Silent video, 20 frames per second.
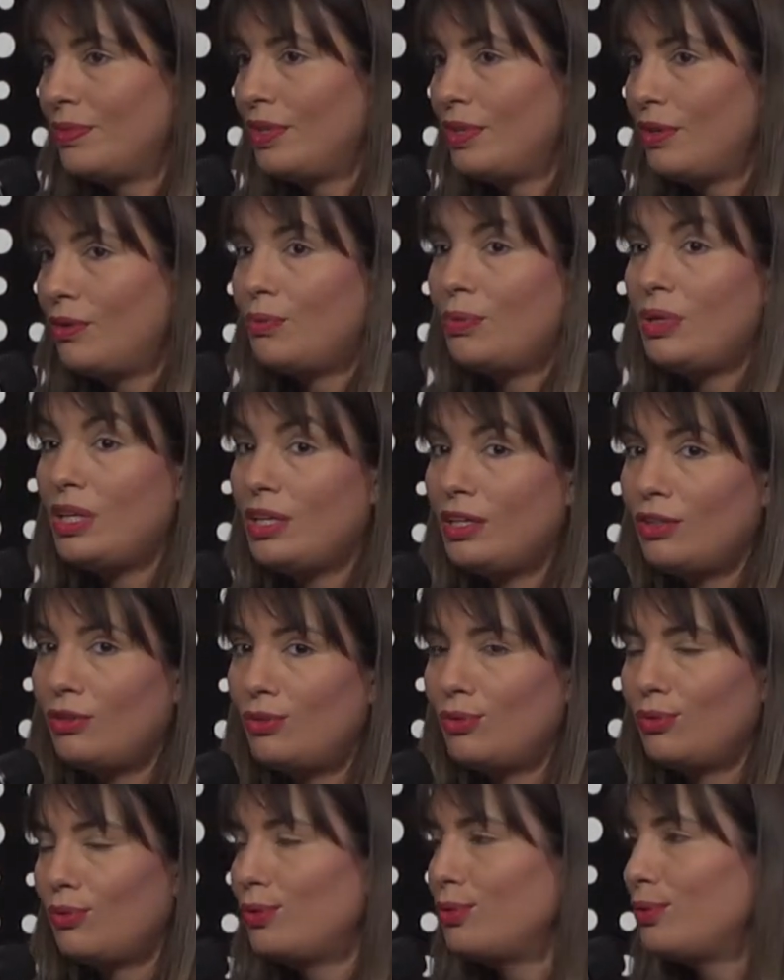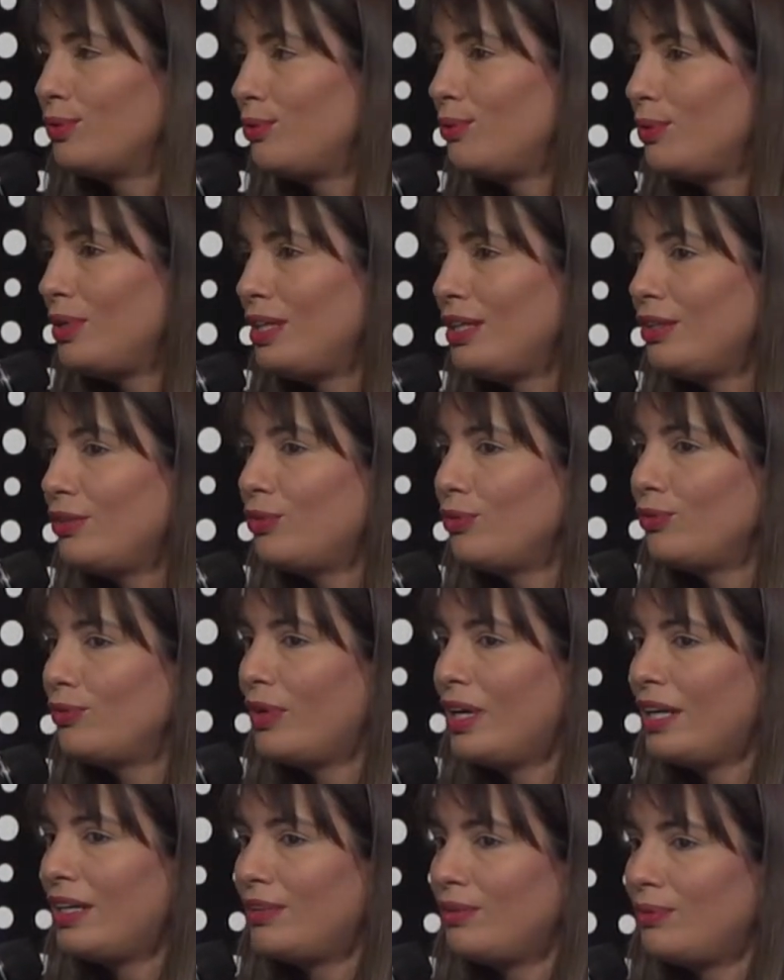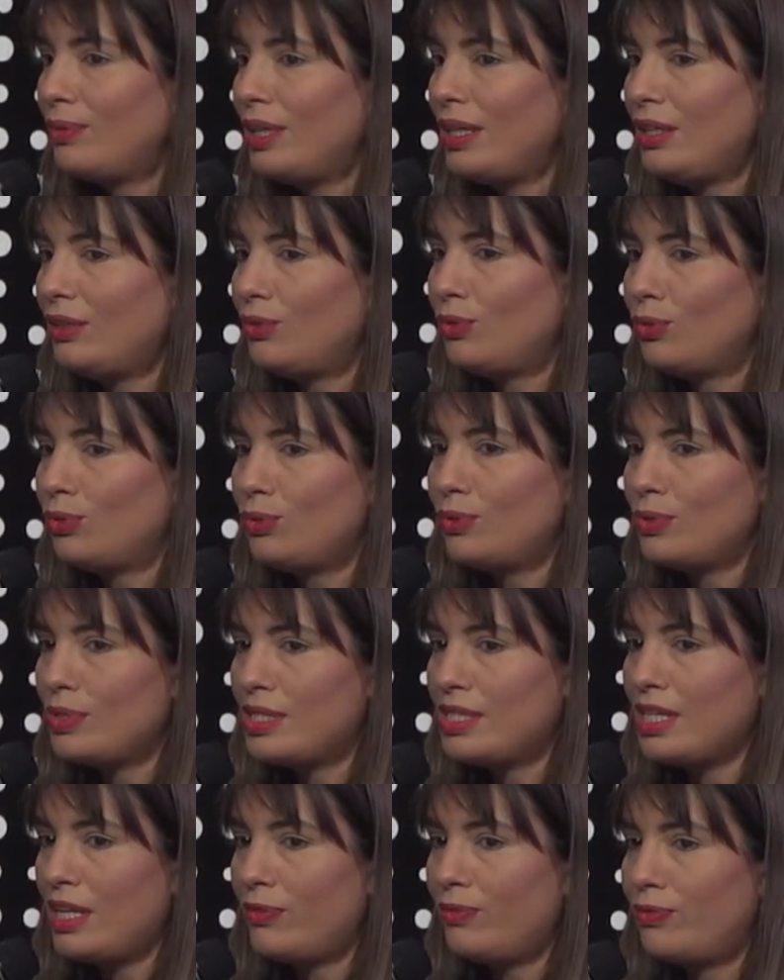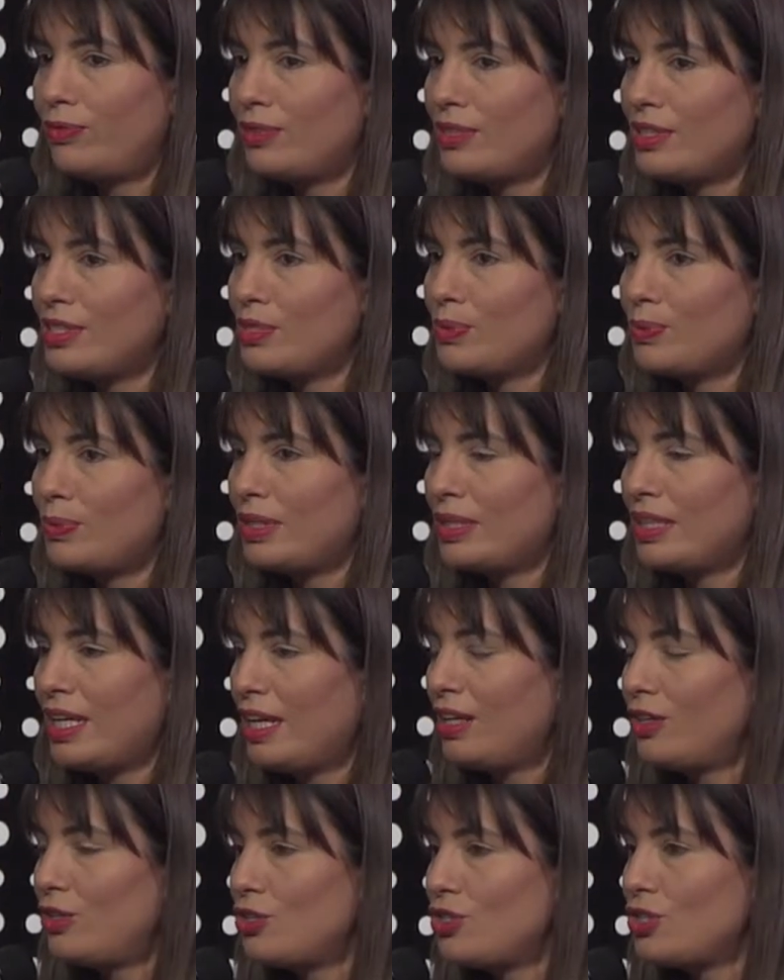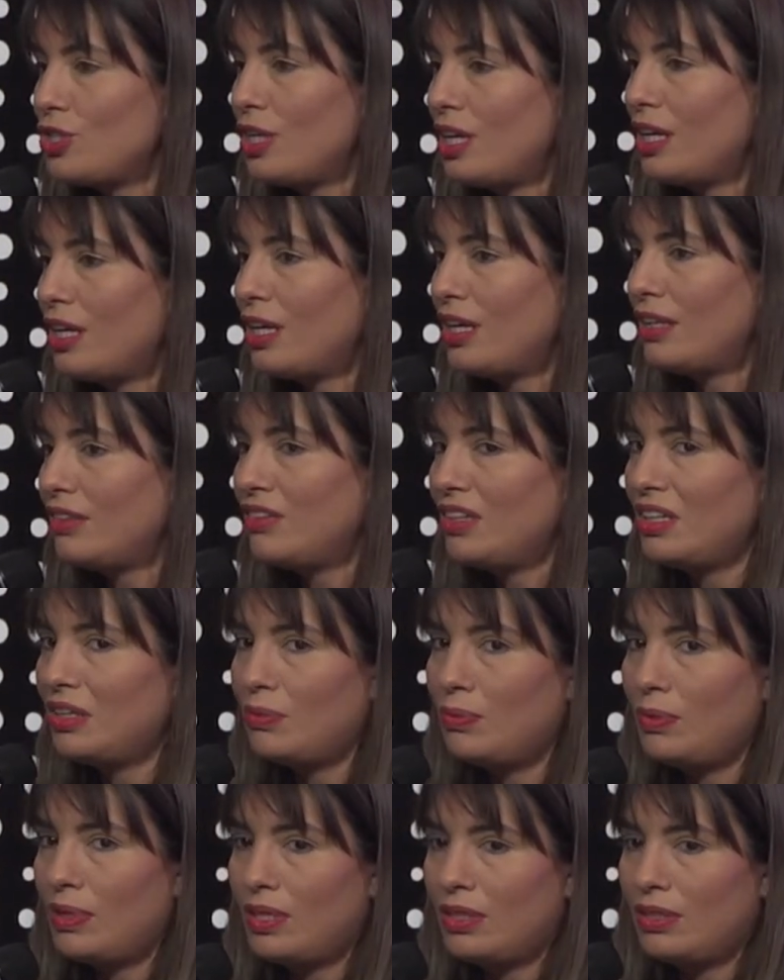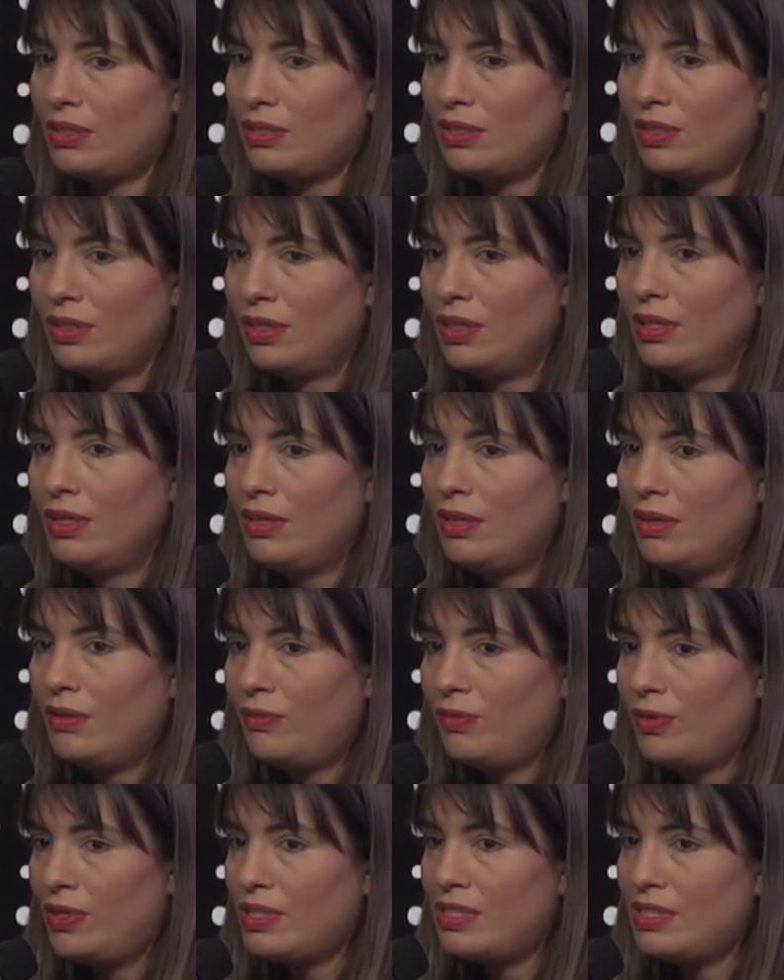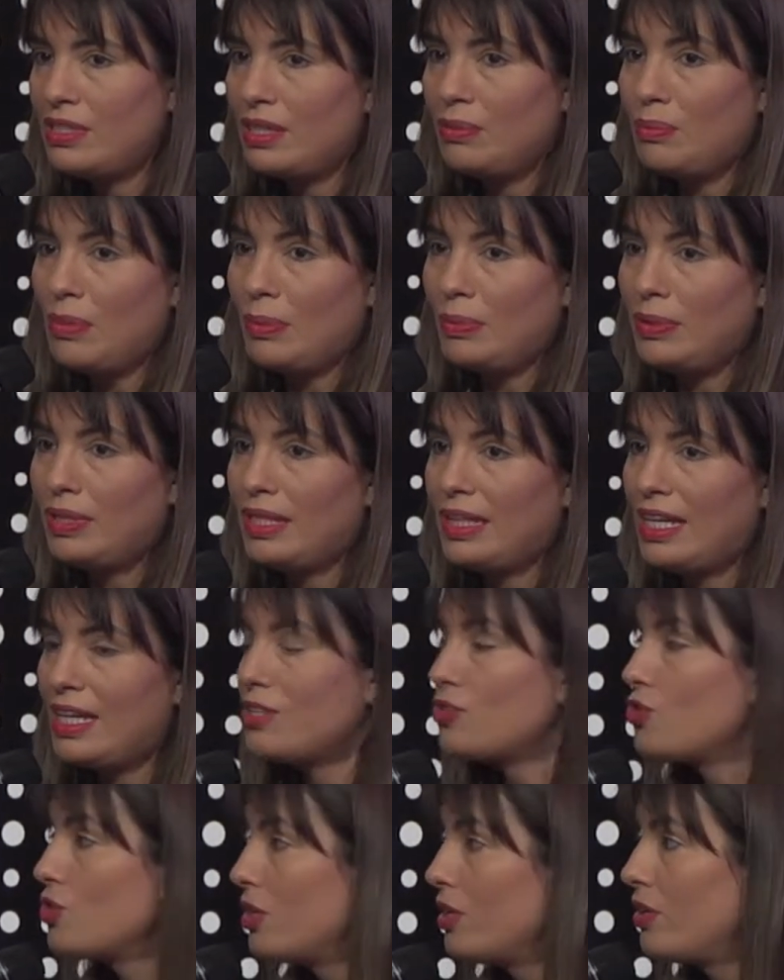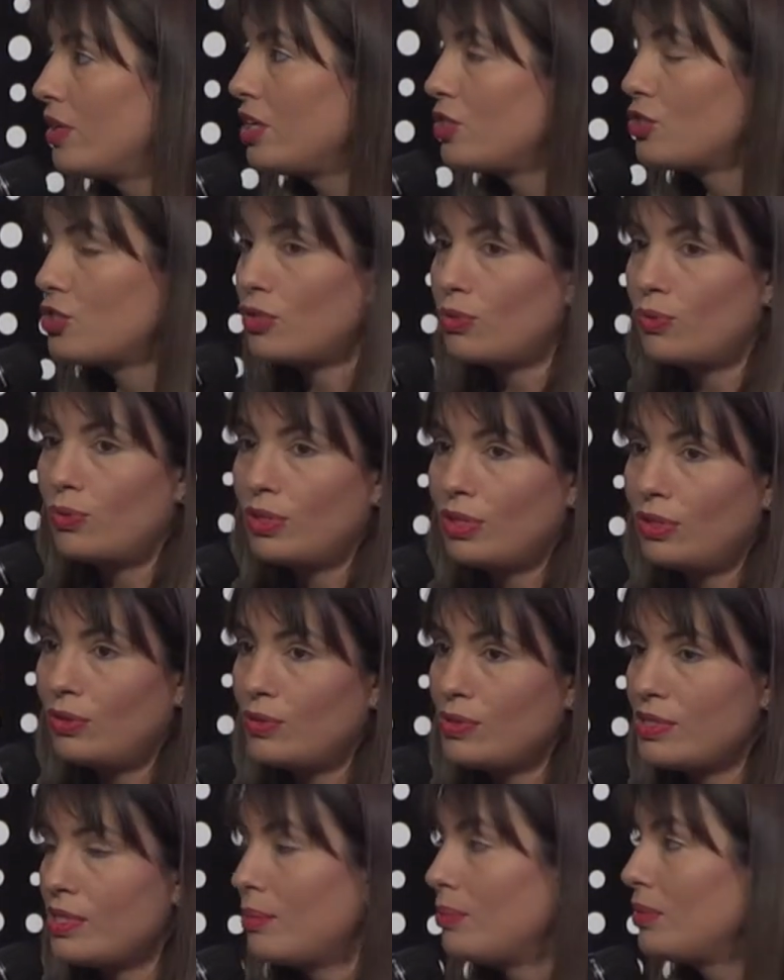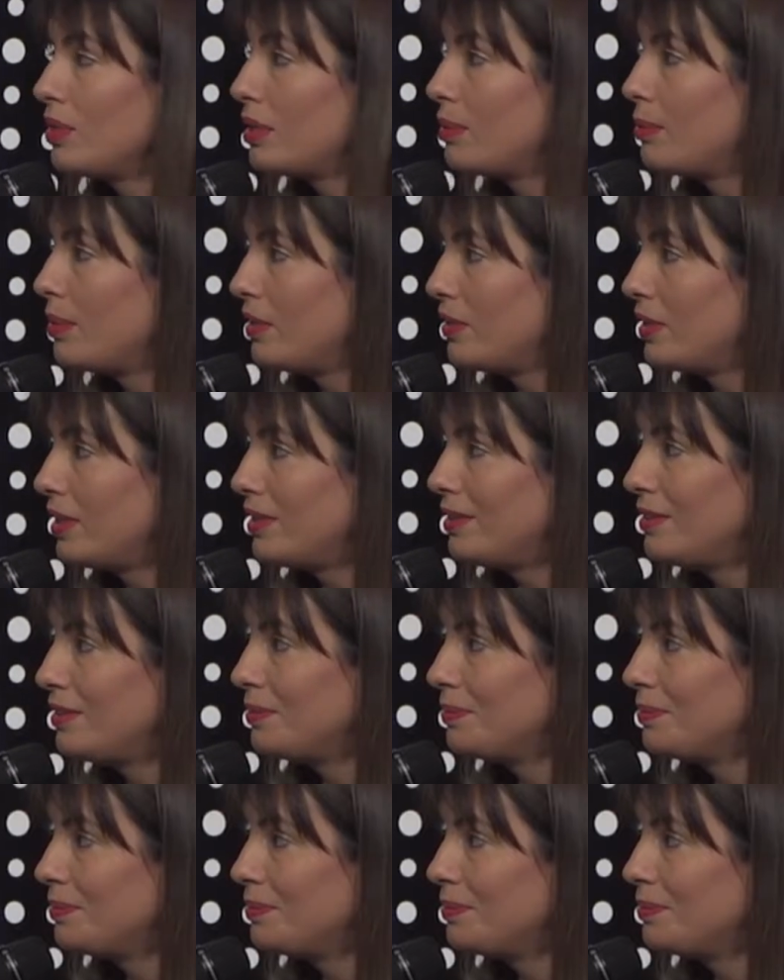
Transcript: we need to find a way to save for this world energy, and I think we are the first and maybe the last generation who can do something about it.